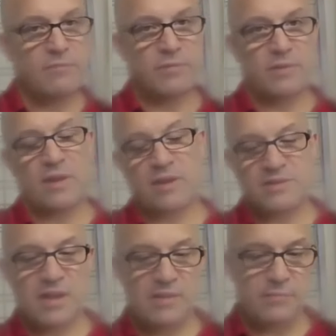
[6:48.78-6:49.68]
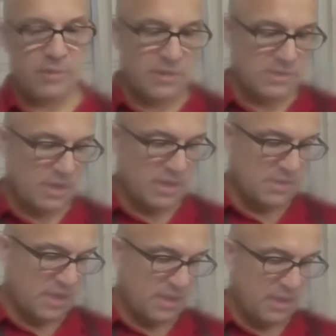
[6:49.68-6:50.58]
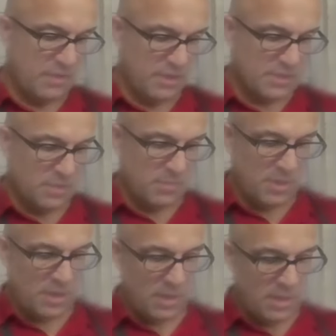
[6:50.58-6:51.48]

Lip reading: Like I said, I haven't really designed exactly how that's going to be,